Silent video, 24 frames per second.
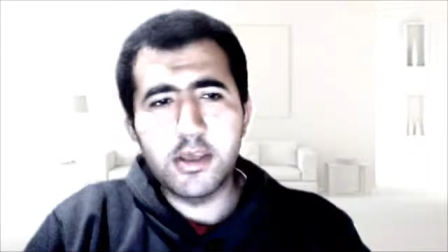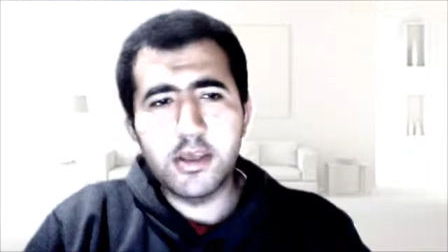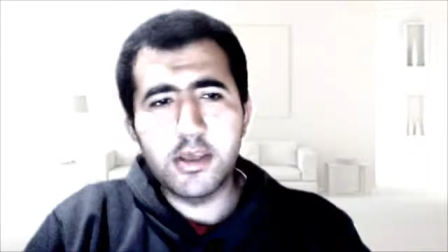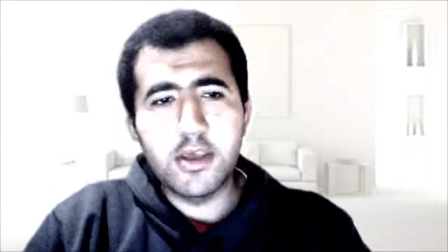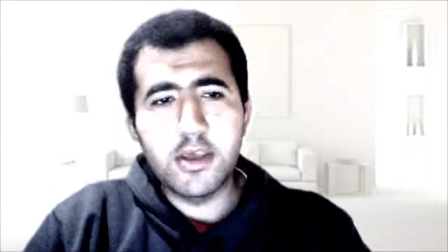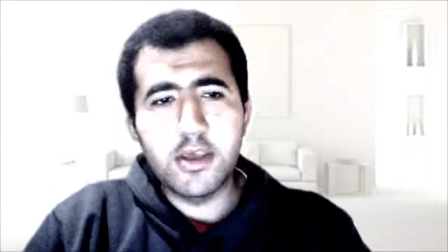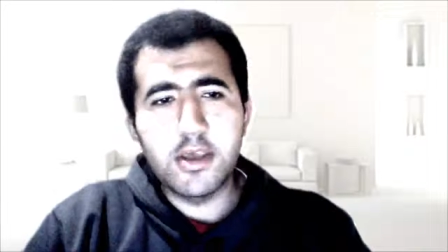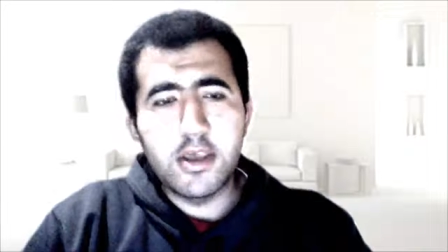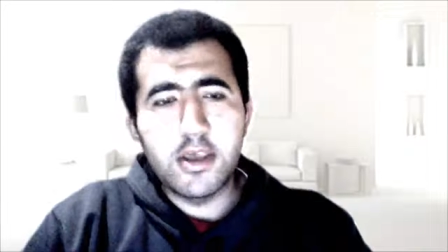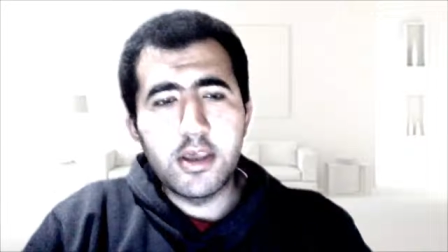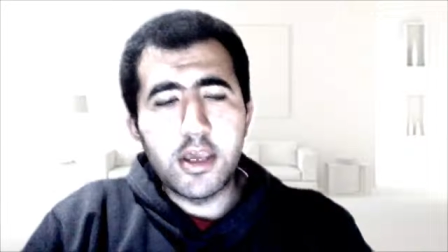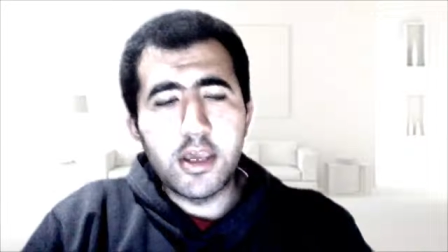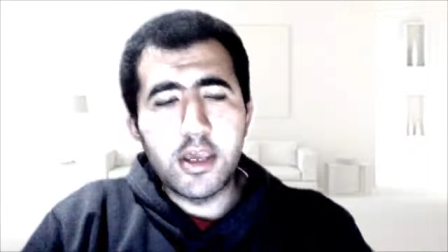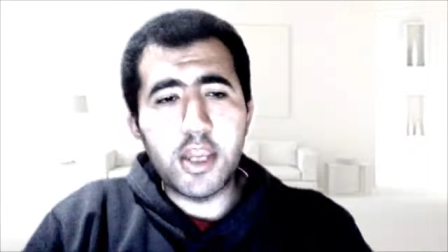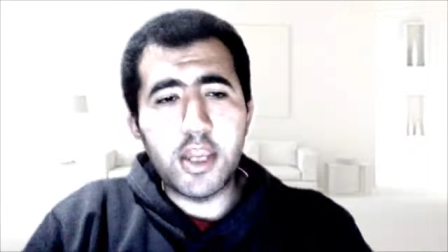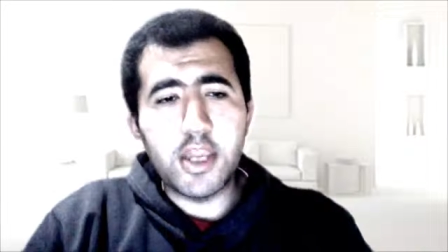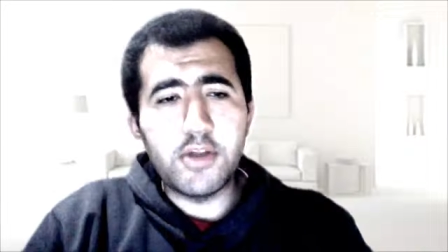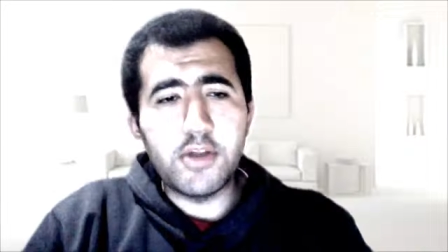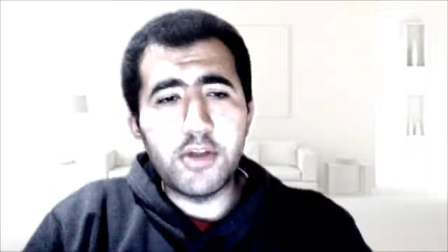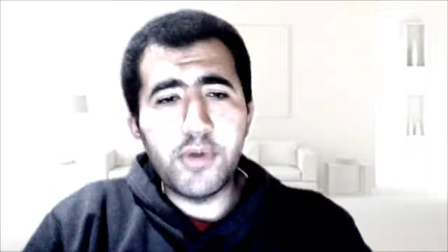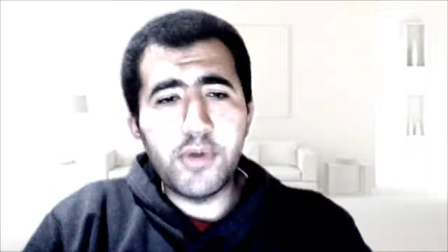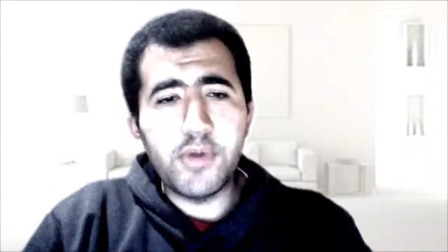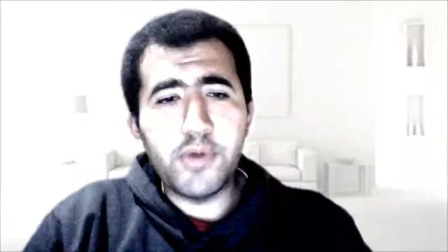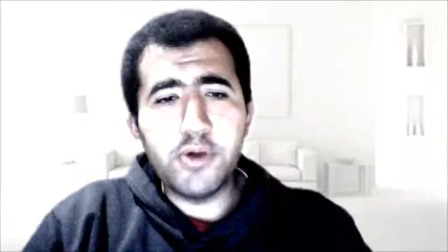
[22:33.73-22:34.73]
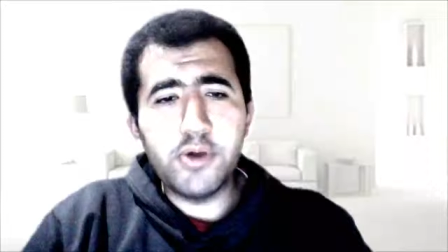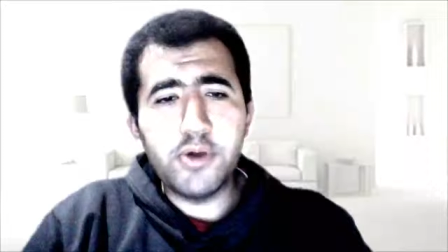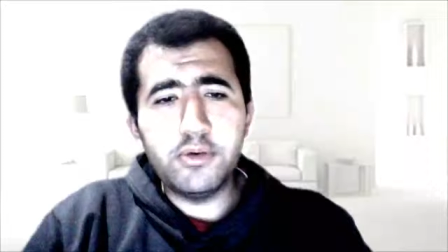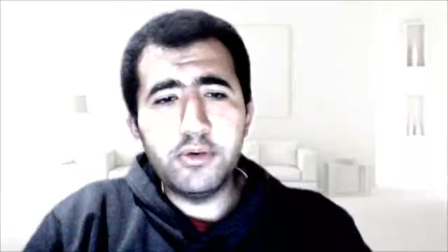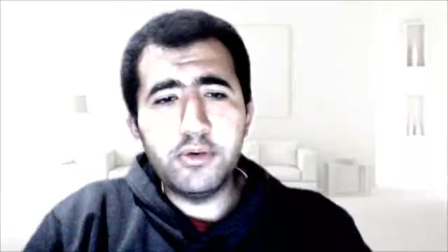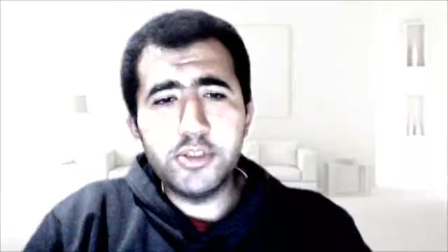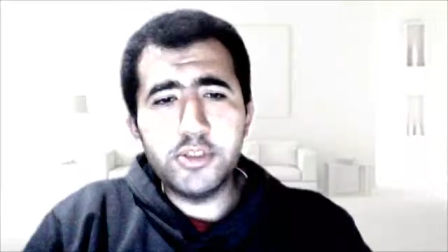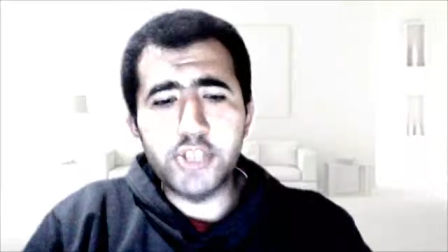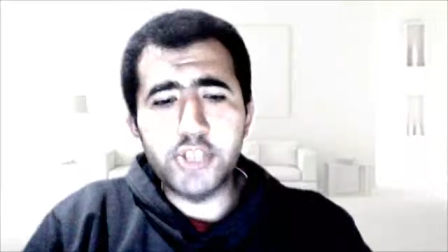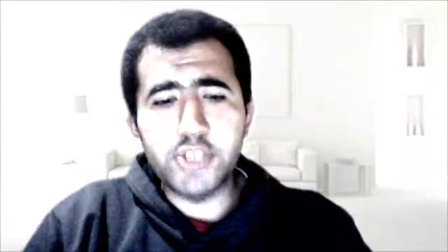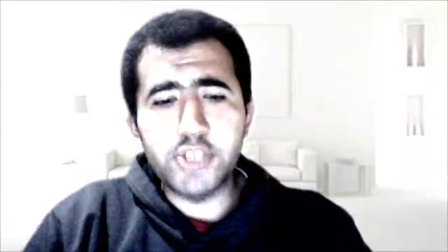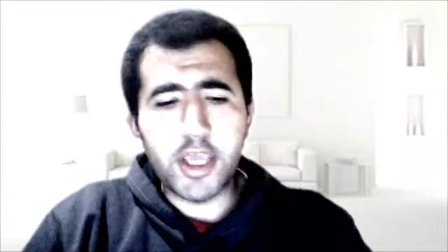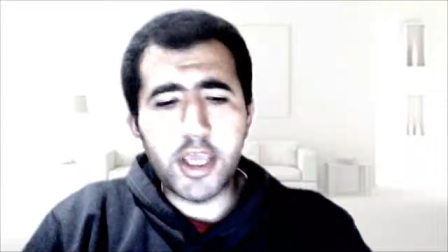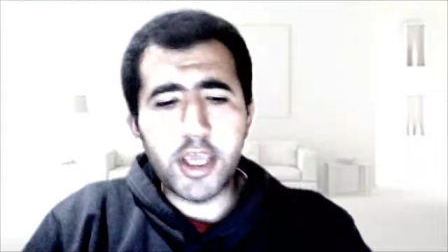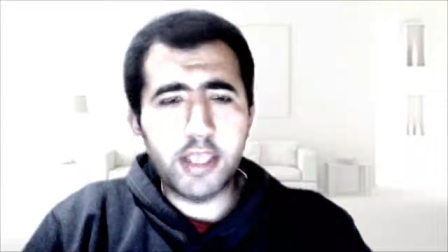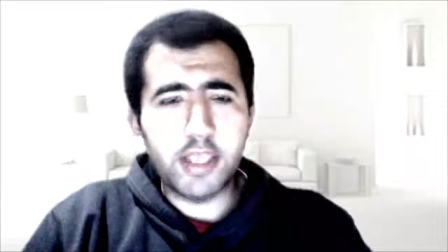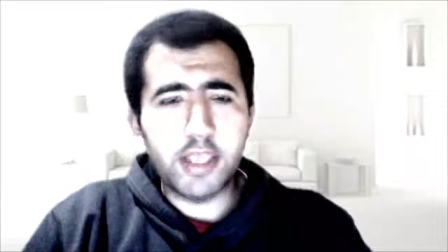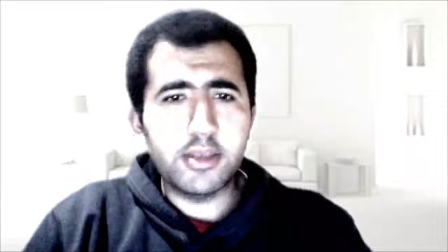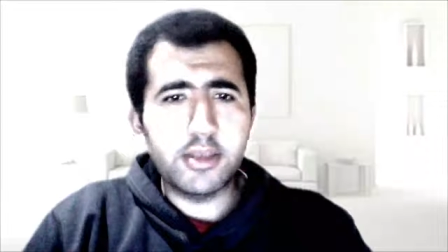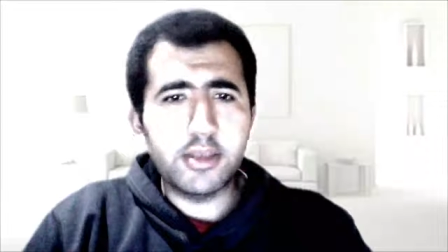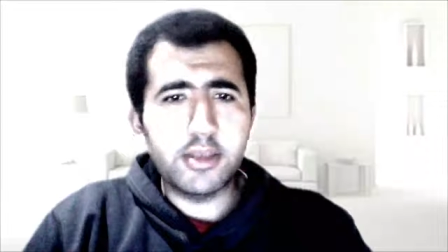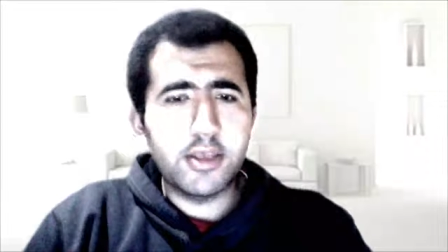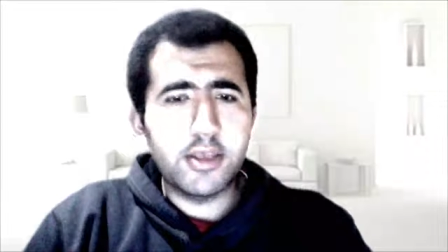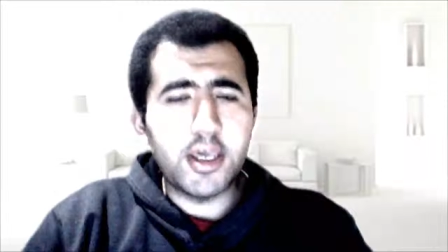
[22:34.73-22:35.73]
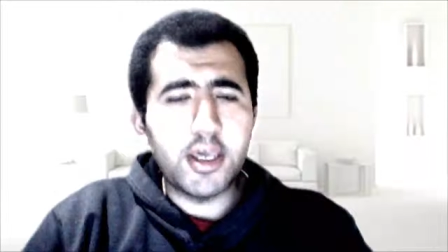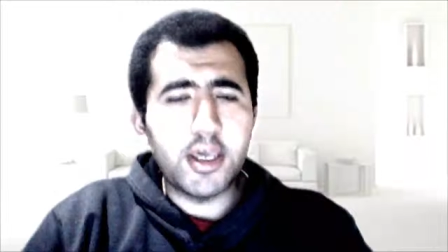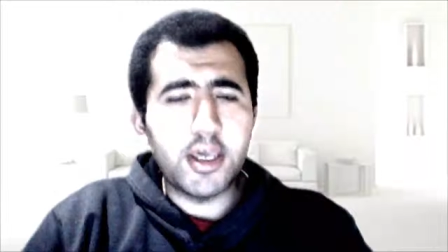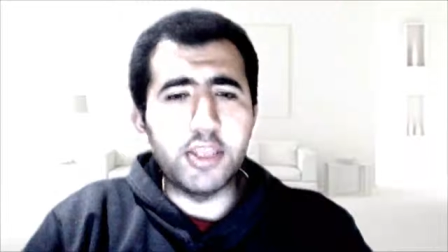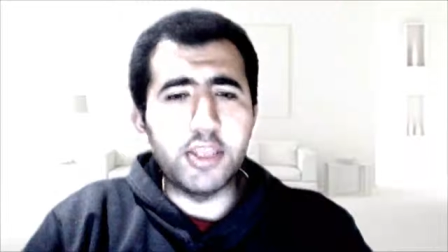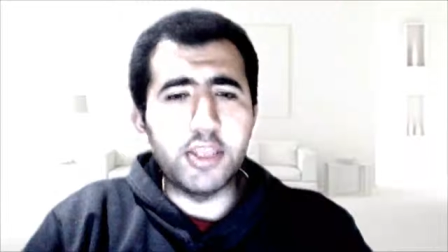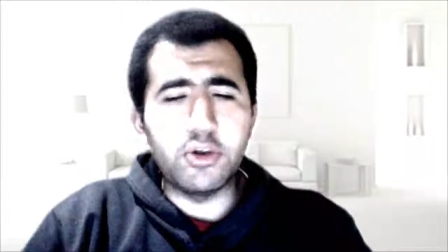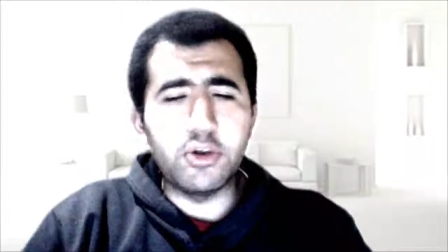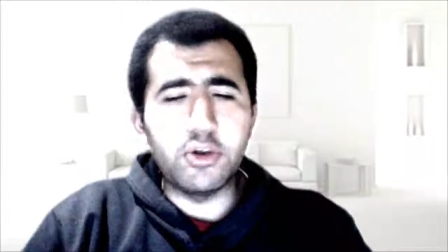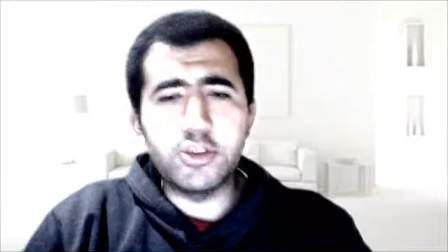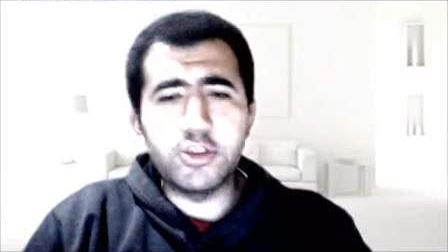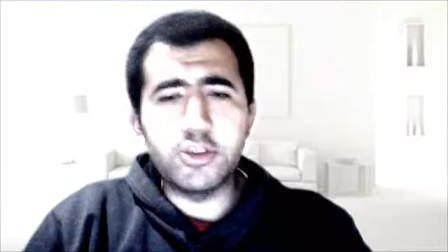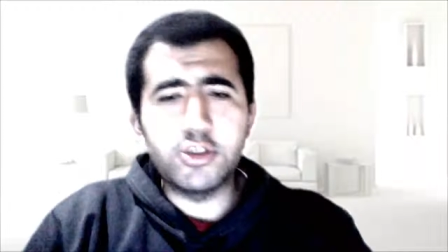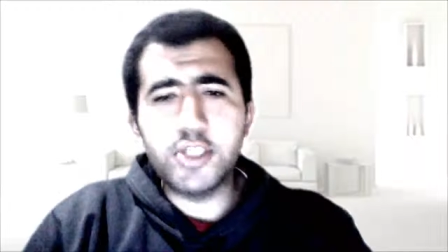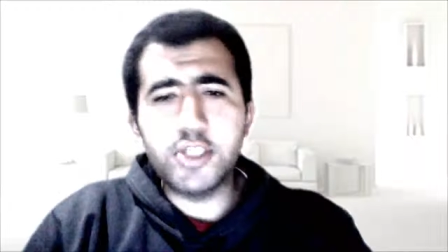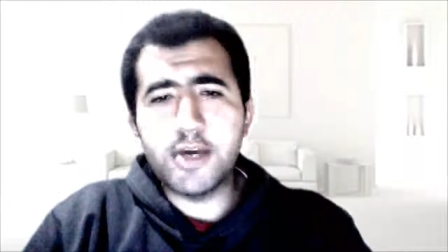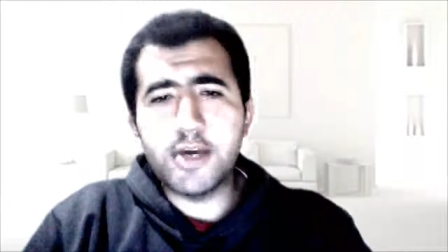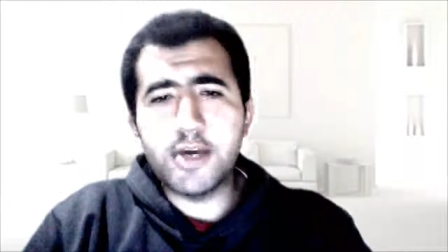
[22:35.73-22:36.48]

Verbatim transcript: Hit the road, Jake. Don't you come